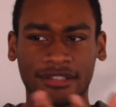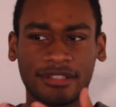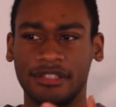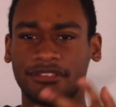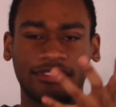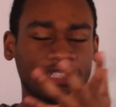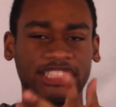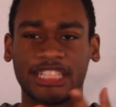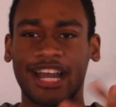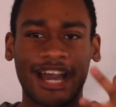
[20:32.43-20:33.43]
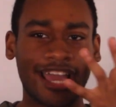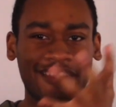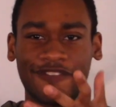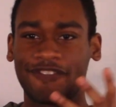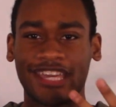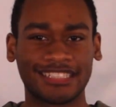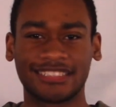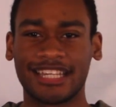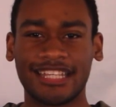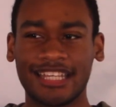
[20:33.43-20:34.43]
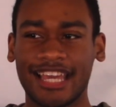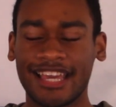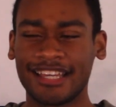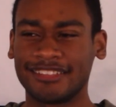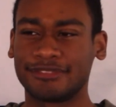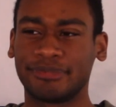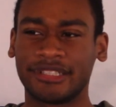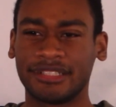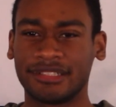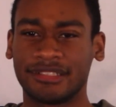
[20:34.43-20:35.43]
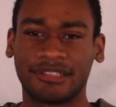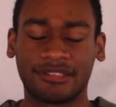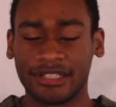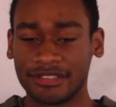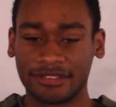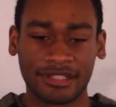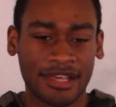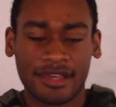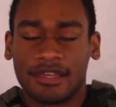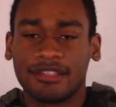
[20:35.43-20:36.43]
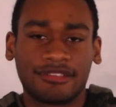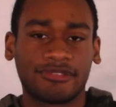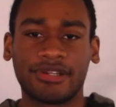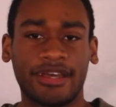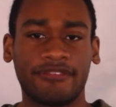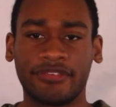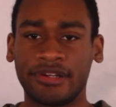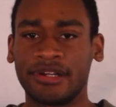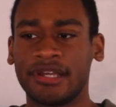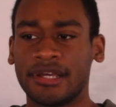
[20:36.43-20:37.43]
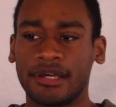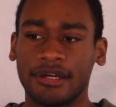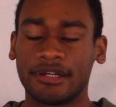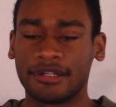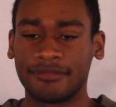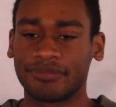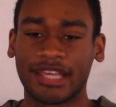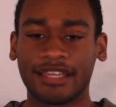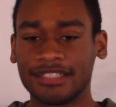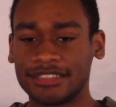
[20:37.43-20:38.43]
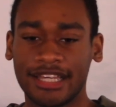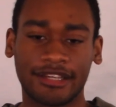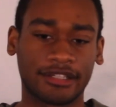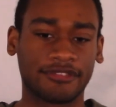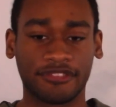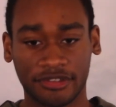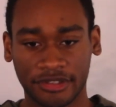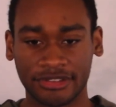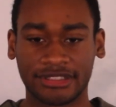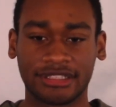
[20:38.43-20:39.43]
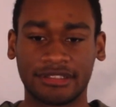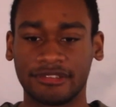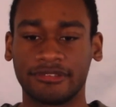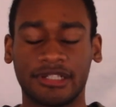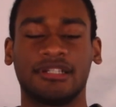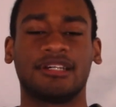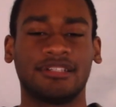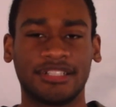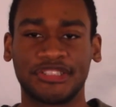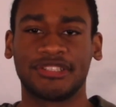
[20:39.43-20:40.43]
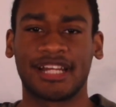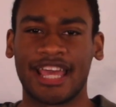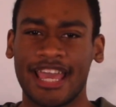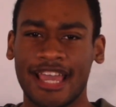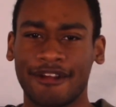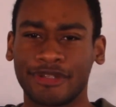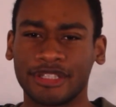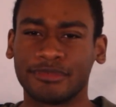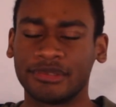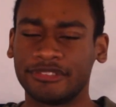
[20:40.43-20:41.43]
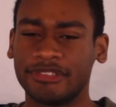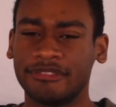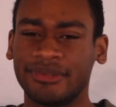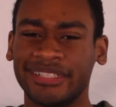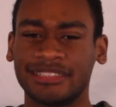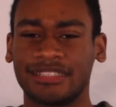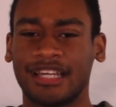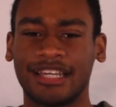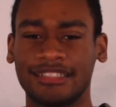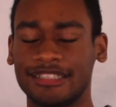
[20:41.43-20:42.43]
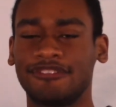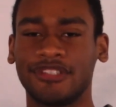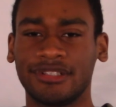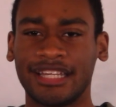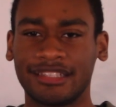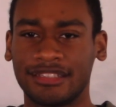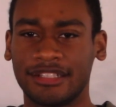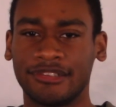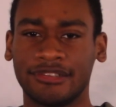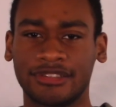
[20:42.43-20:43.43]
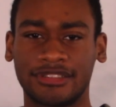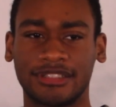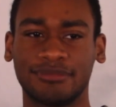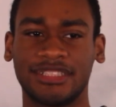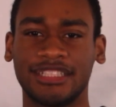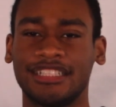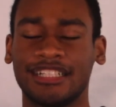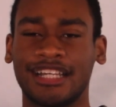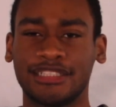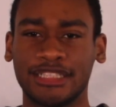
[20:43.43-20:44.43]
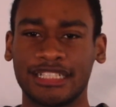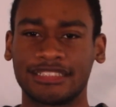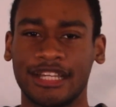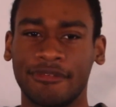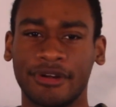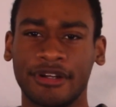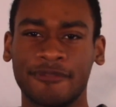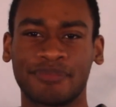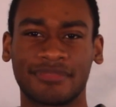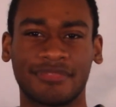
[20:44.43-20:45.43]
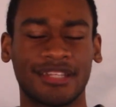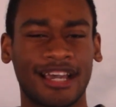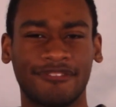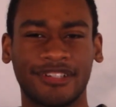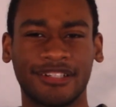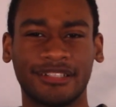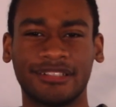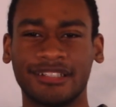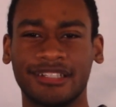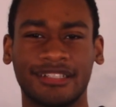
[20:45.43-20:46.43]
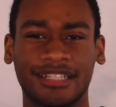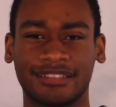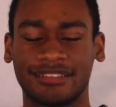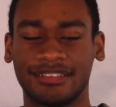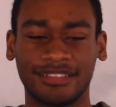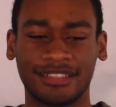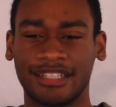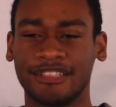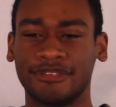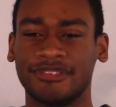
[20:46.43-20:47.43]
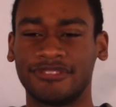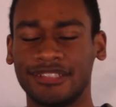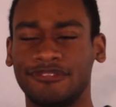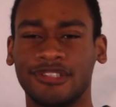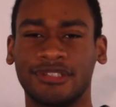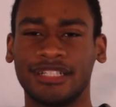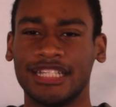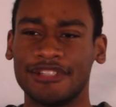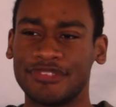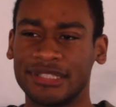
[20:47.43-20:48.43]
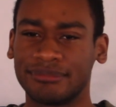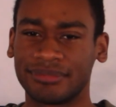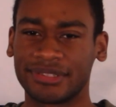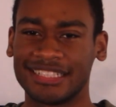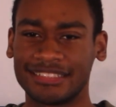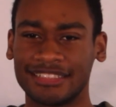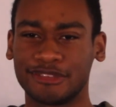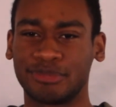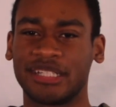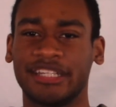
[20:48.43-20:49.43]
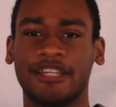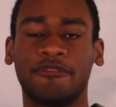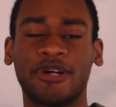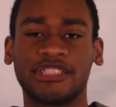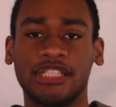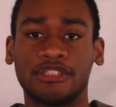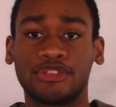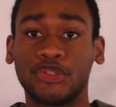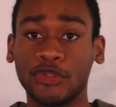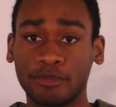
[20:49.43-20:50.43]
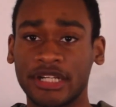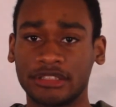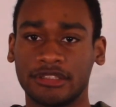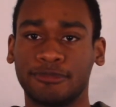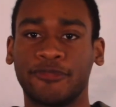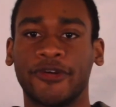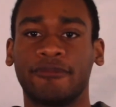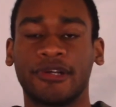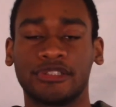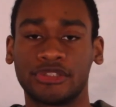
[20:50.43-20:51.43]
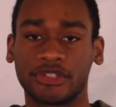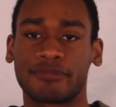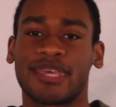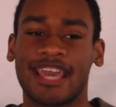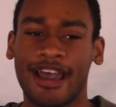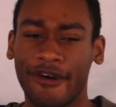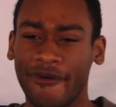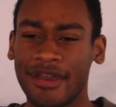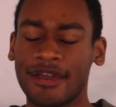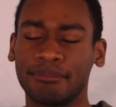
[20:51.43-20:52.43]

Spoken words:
CGI face that he has. But, you know, it's whatever. I guess that goes into another issue that I had with the movie was I did feel like there was some CGI shots that were not very good. Like the CGI in the movie did feel uneven in places, but it wasn't too much to the point where it took me out.